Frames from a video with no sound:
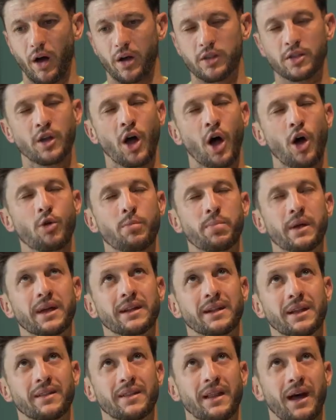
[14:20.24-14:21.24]
I know
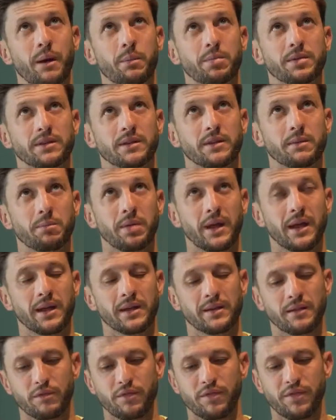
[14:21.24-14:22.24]
feeling like
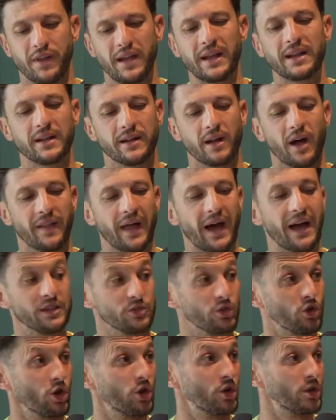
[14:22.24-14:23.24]
that
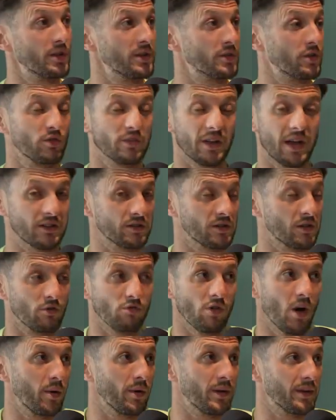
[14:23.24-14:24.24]
is good. That's
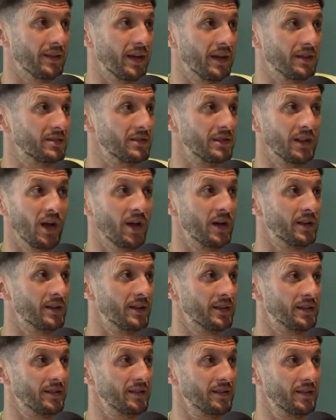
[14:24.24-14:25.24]
growing, that's
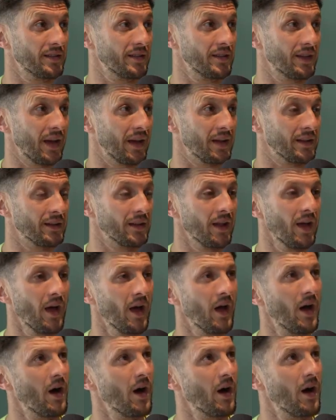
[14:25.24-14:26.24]
learning. And
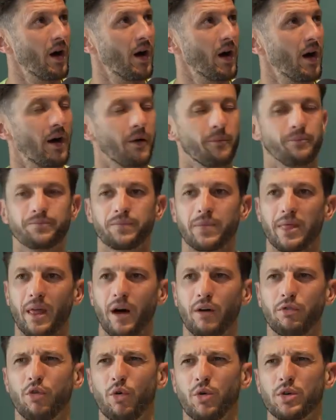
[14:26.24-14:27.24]

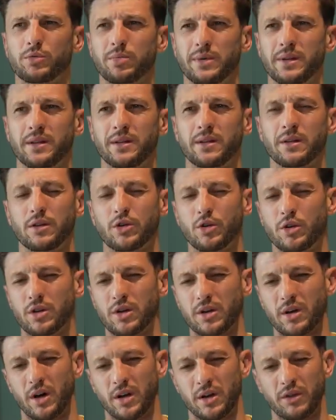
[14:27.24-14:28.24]
I've always been
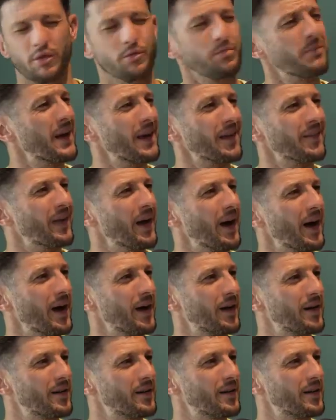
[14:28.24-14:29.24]
good at kind of admitting
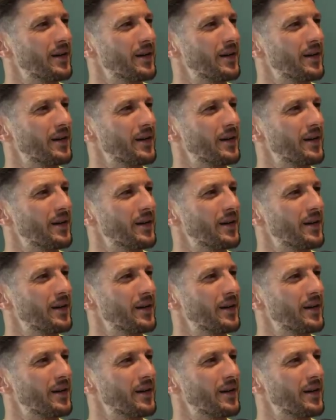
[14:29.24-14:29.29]
that,